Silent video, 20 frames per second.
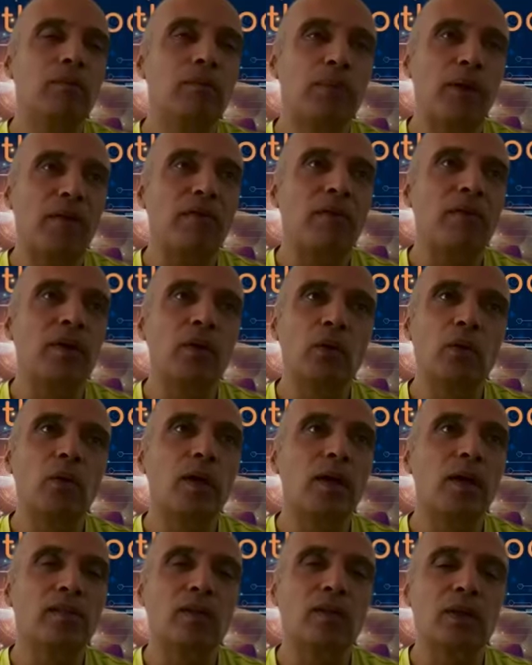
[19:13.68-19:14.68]
prefer to
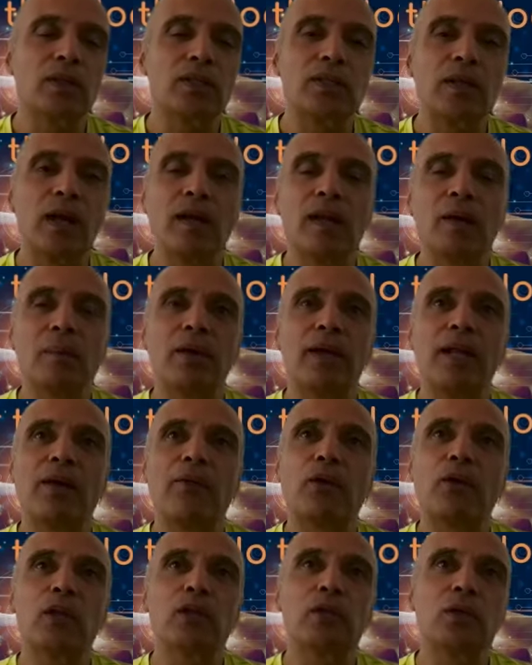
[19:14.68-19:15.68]
work for a startup, and I
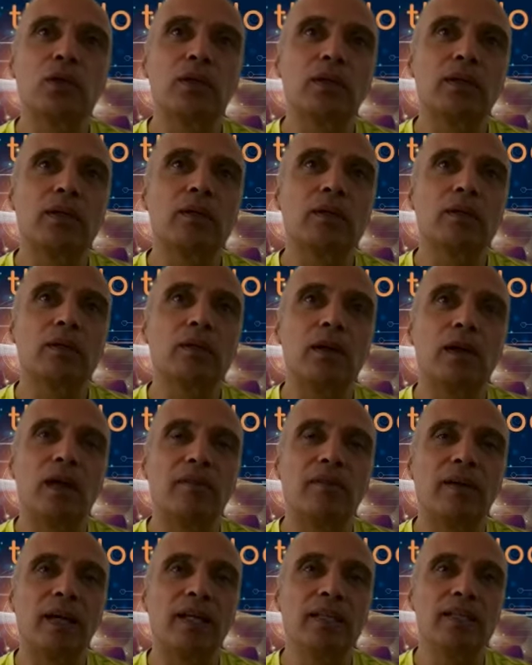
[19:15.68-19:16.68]
would also
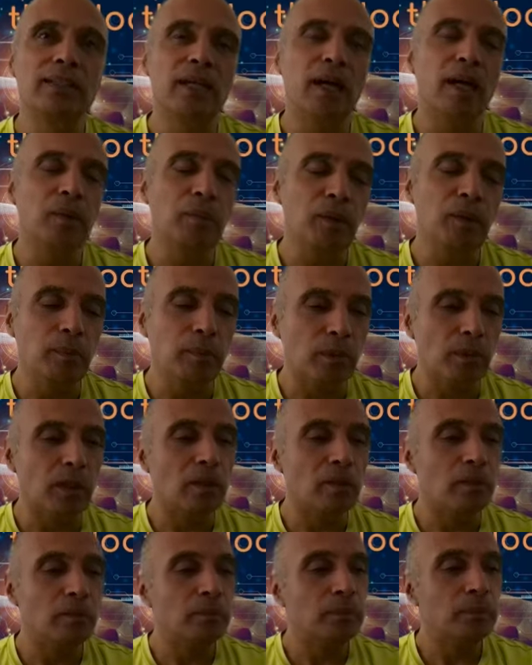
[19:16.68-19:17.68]
advise young
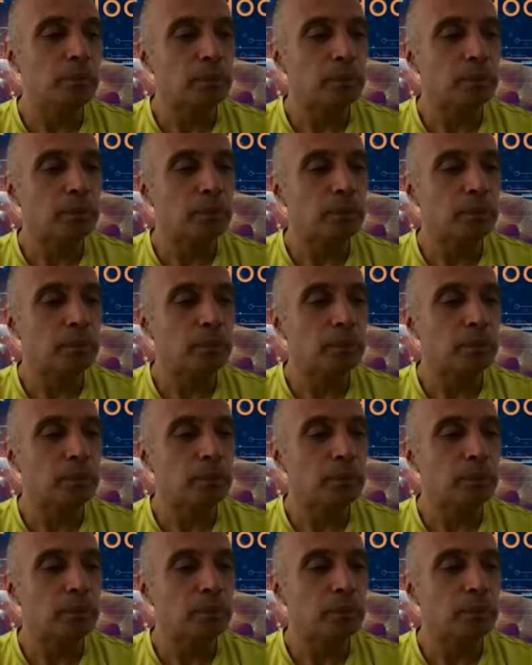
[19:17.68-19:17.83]
people